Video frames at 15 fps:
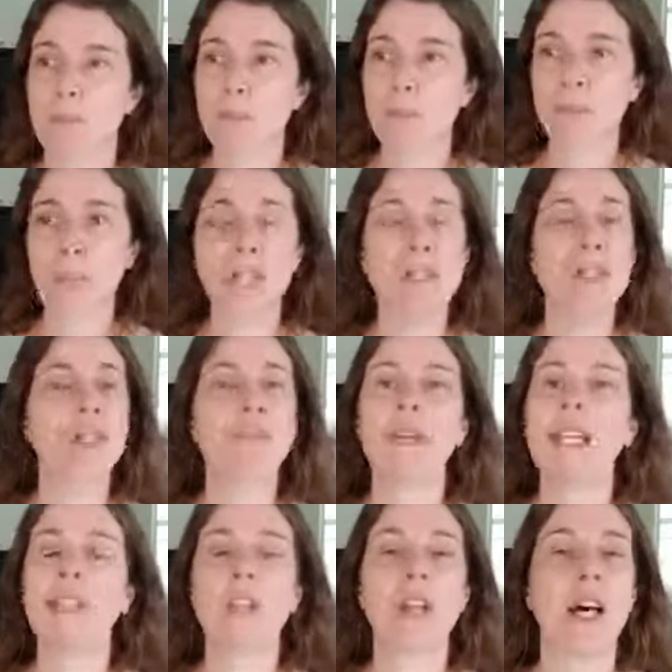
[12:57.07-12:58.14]
and you can
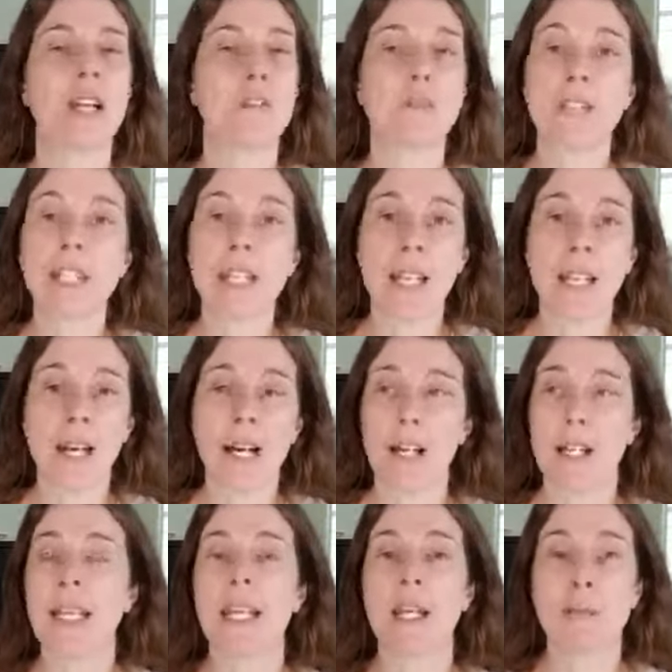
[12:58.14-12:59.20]
find a lot of free
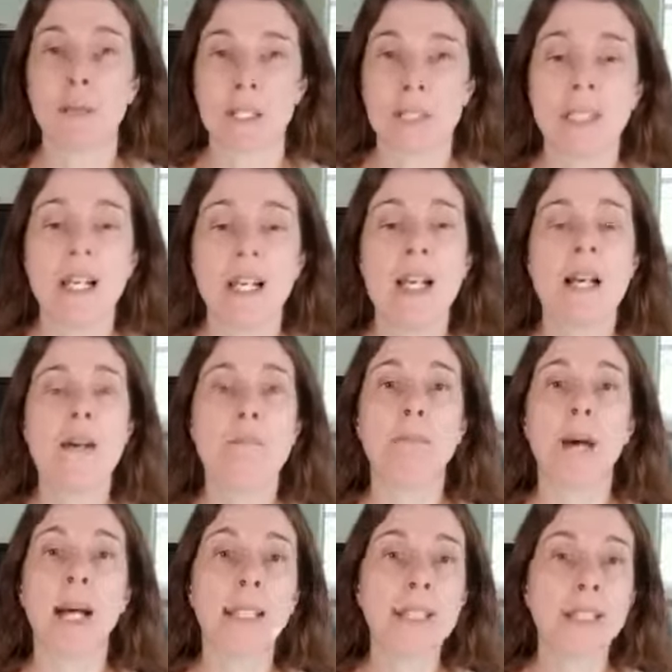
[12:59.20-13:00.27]
cameras.
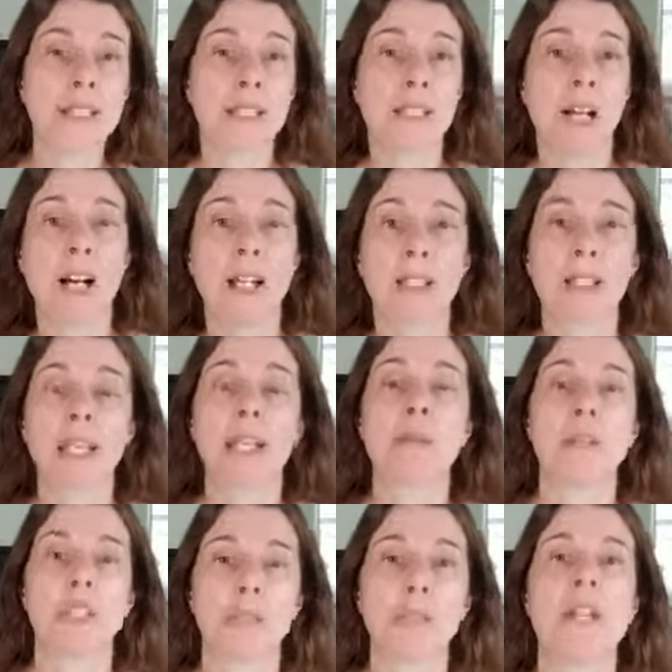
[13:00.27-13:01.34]
My stock
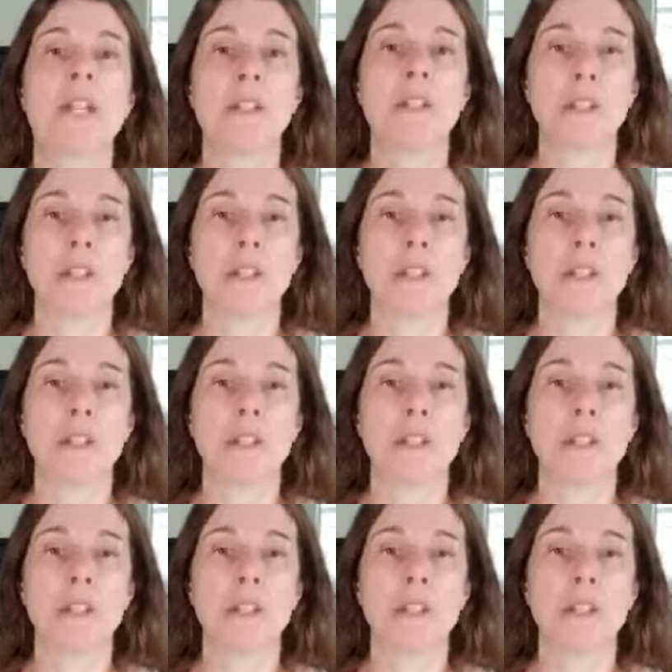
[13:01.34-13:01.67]
camera is pretty good